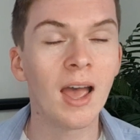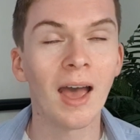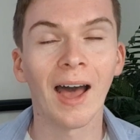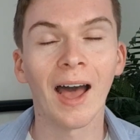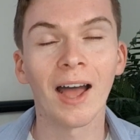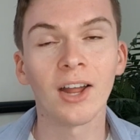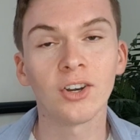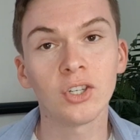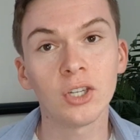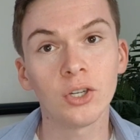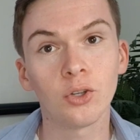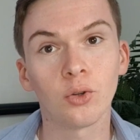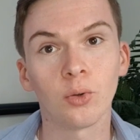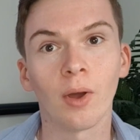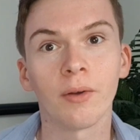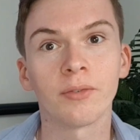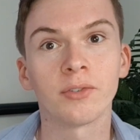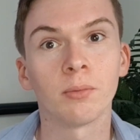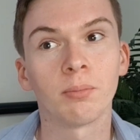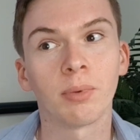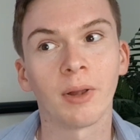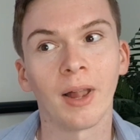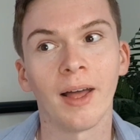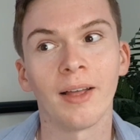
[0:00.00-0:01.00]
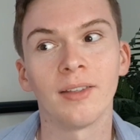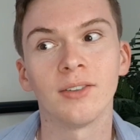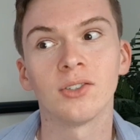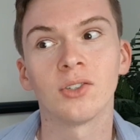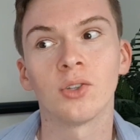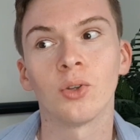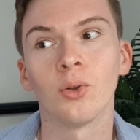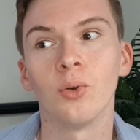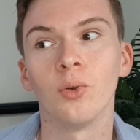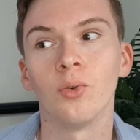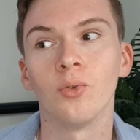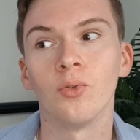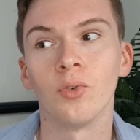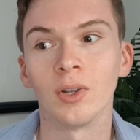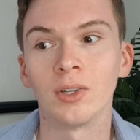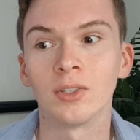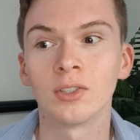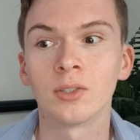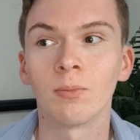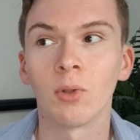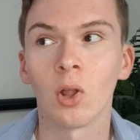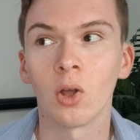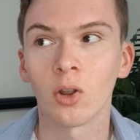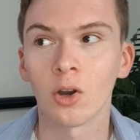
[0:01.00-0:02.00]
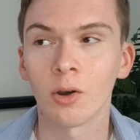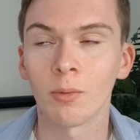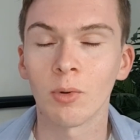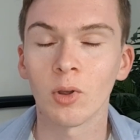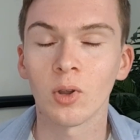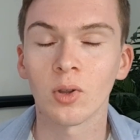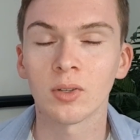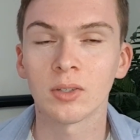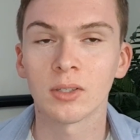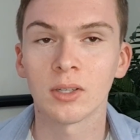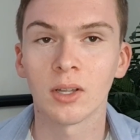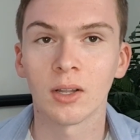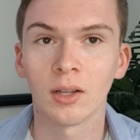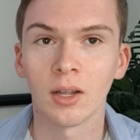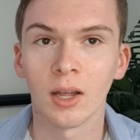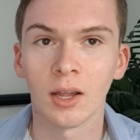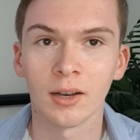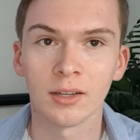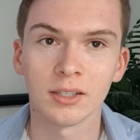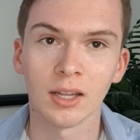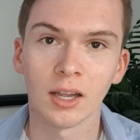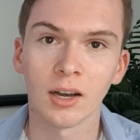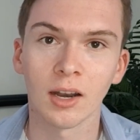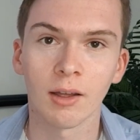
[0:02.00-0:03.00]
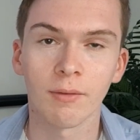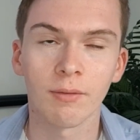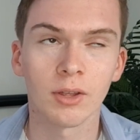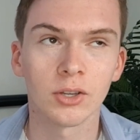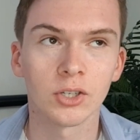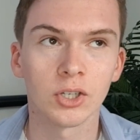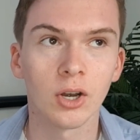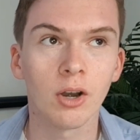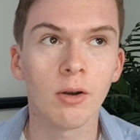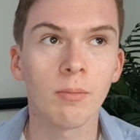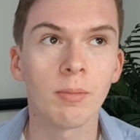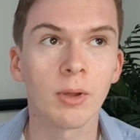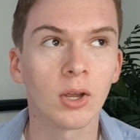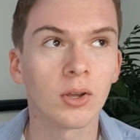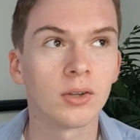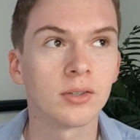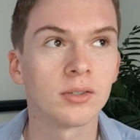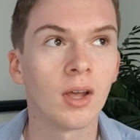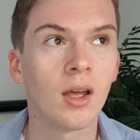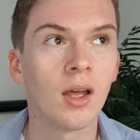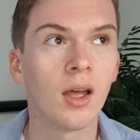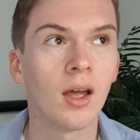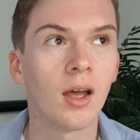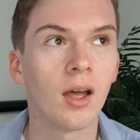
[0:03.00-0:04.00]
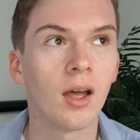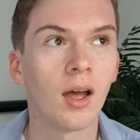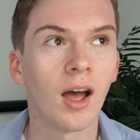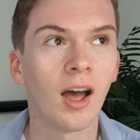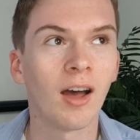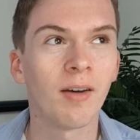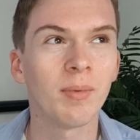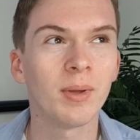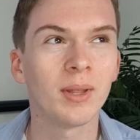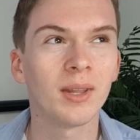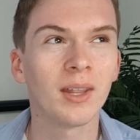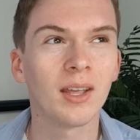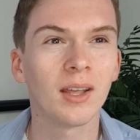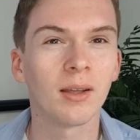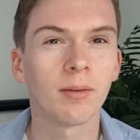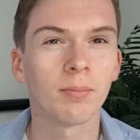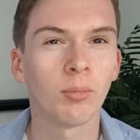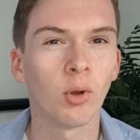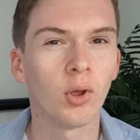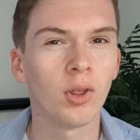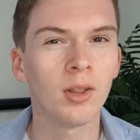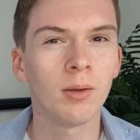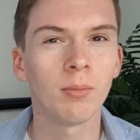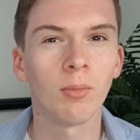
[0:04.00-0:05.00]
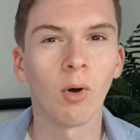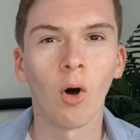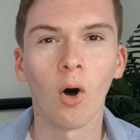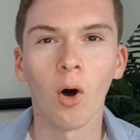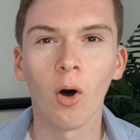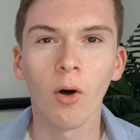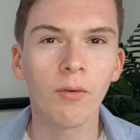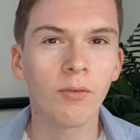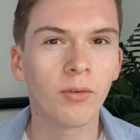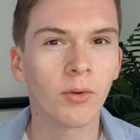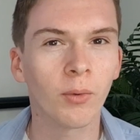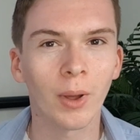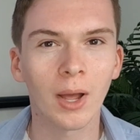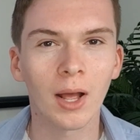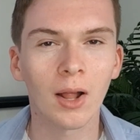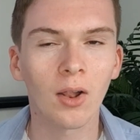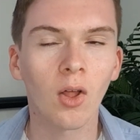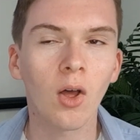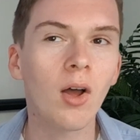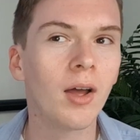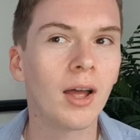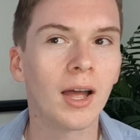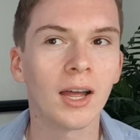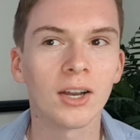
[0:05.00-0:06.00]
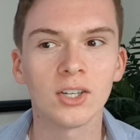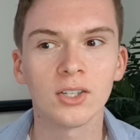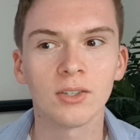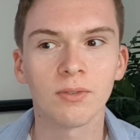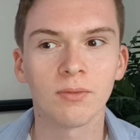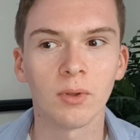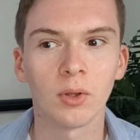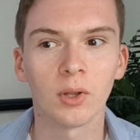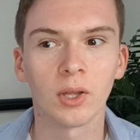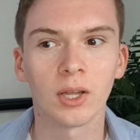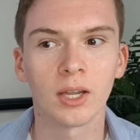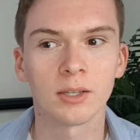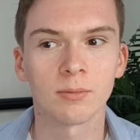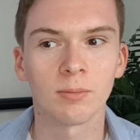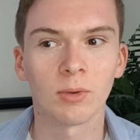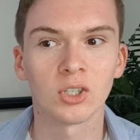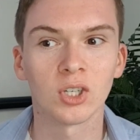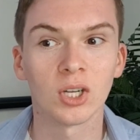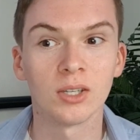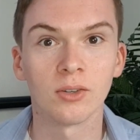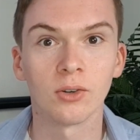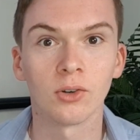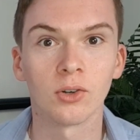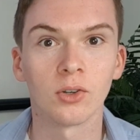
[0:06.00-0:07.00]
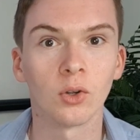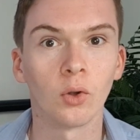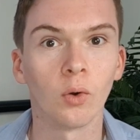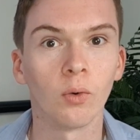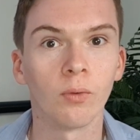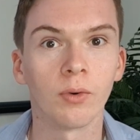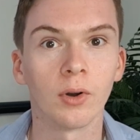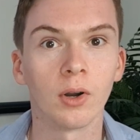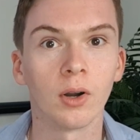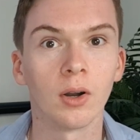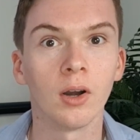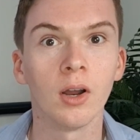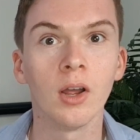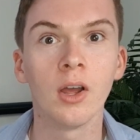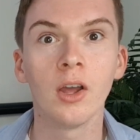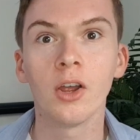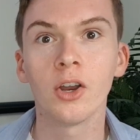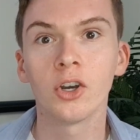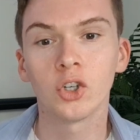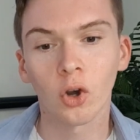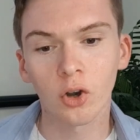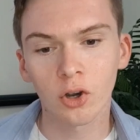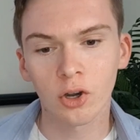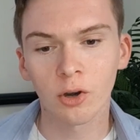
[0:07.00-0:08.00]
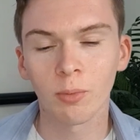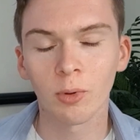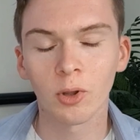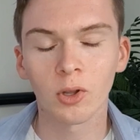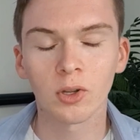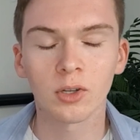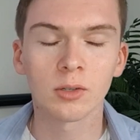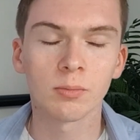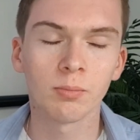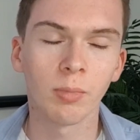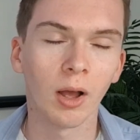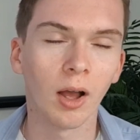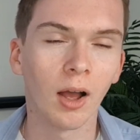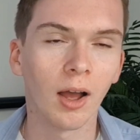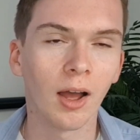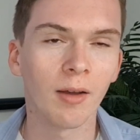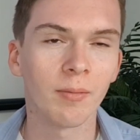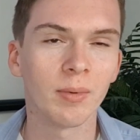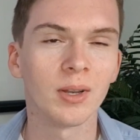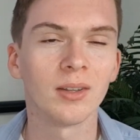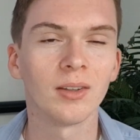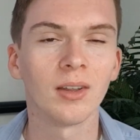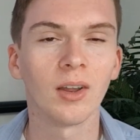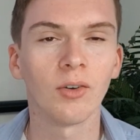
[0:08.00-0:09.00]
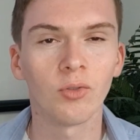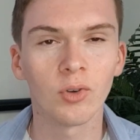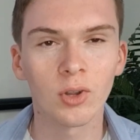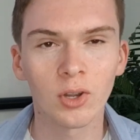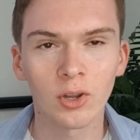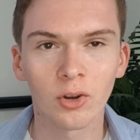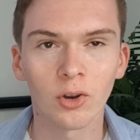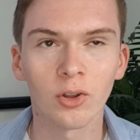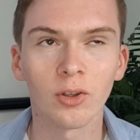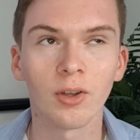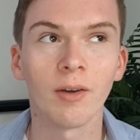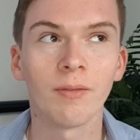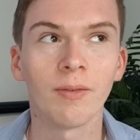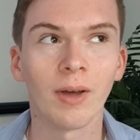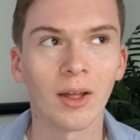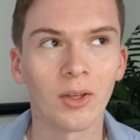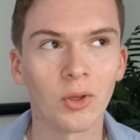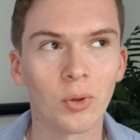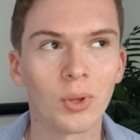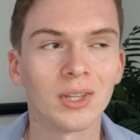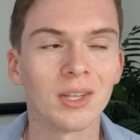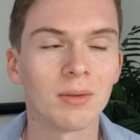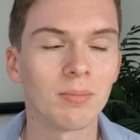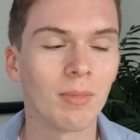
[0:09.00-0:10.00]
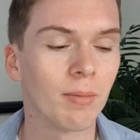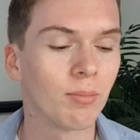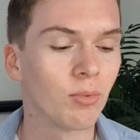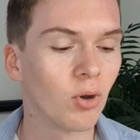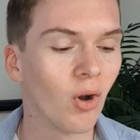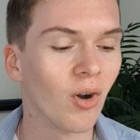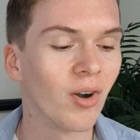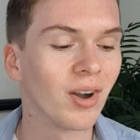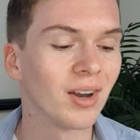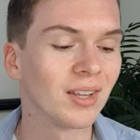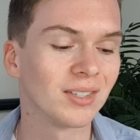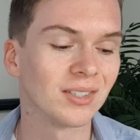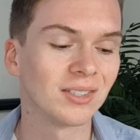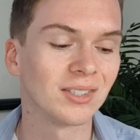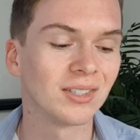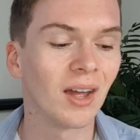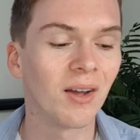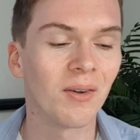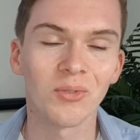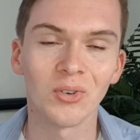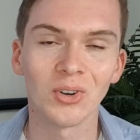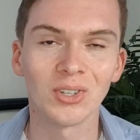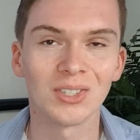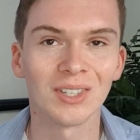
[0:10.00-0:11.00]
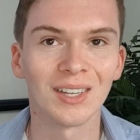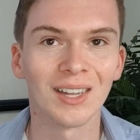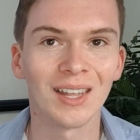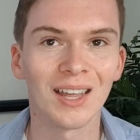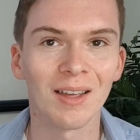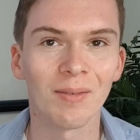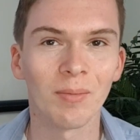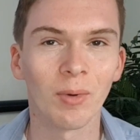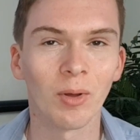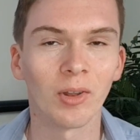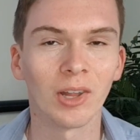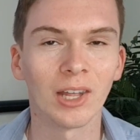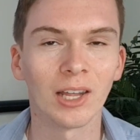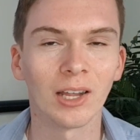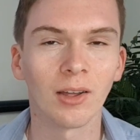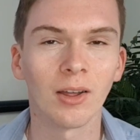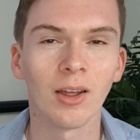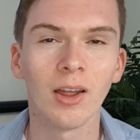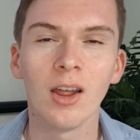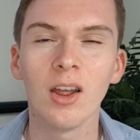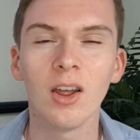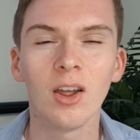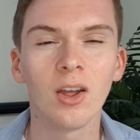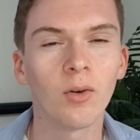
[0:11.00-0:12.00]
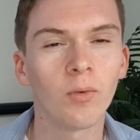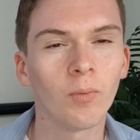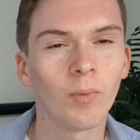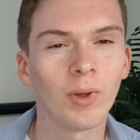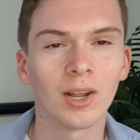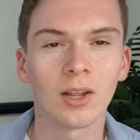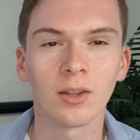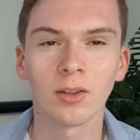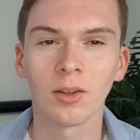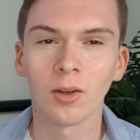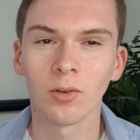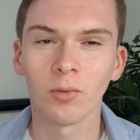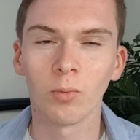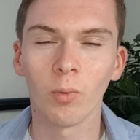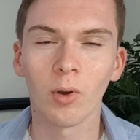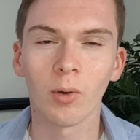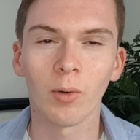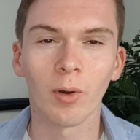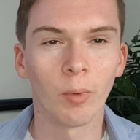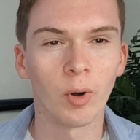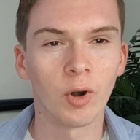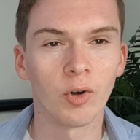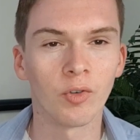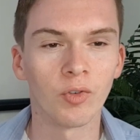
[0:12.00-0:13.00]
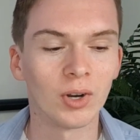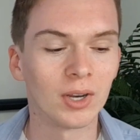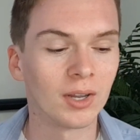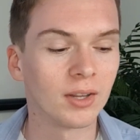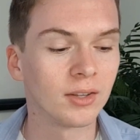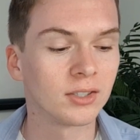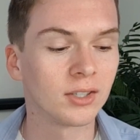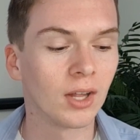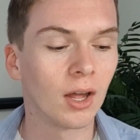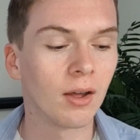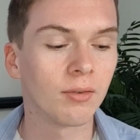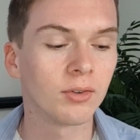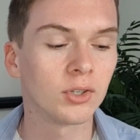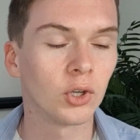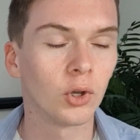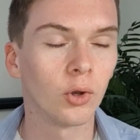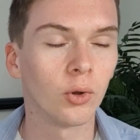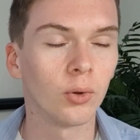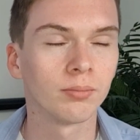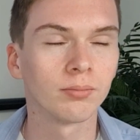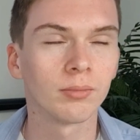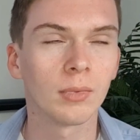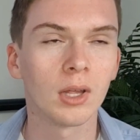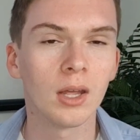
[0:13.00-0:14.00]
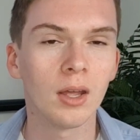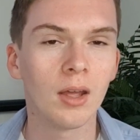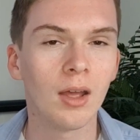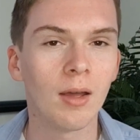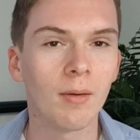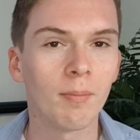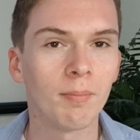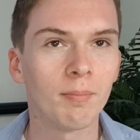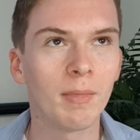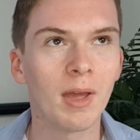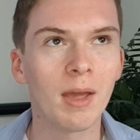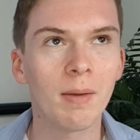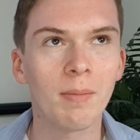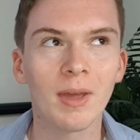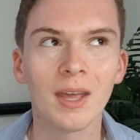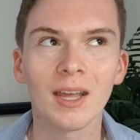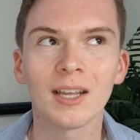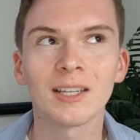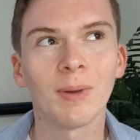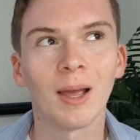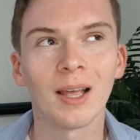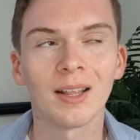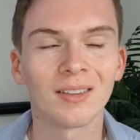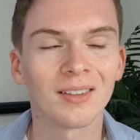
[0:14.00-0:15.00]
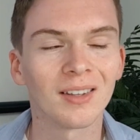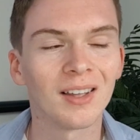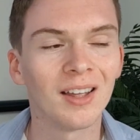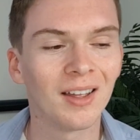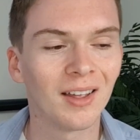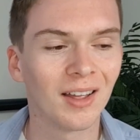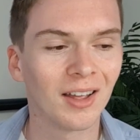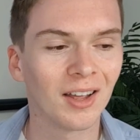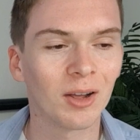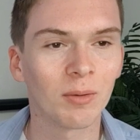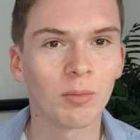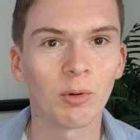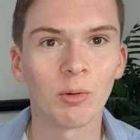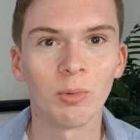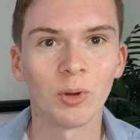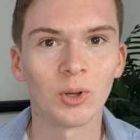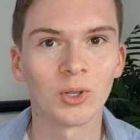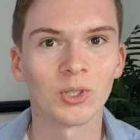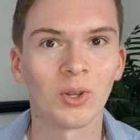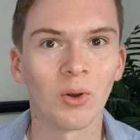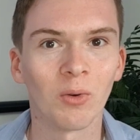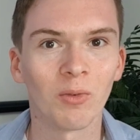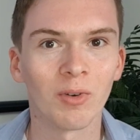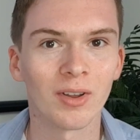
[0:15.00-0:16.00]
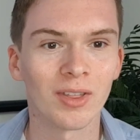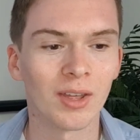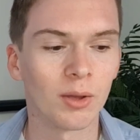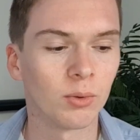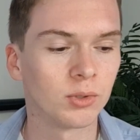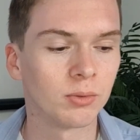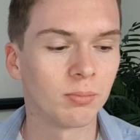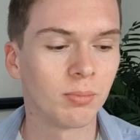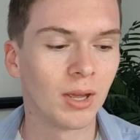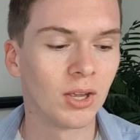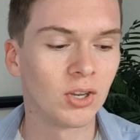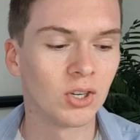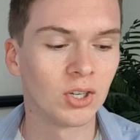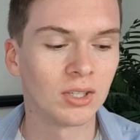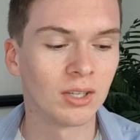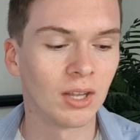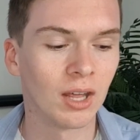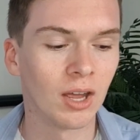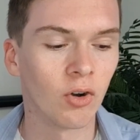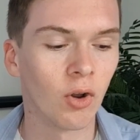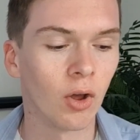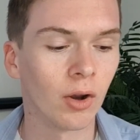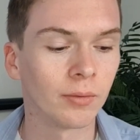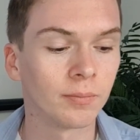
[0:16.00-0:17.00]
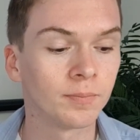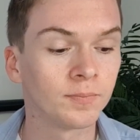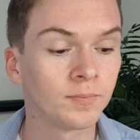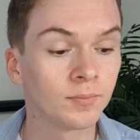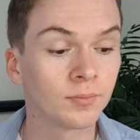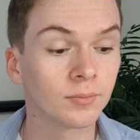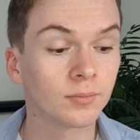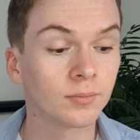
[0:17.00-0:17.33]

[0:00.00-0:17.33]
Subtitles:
I actually do have some plans to read some longer books in the second half of this year, because I've been like putting them off quite a lot. I just feel like it's much easier to go for shorter books, but I've been re-evaluating my priorities and stuff recently about like what I want to read and stuff. So maybe expect a couple of books over 1,000 pages later on.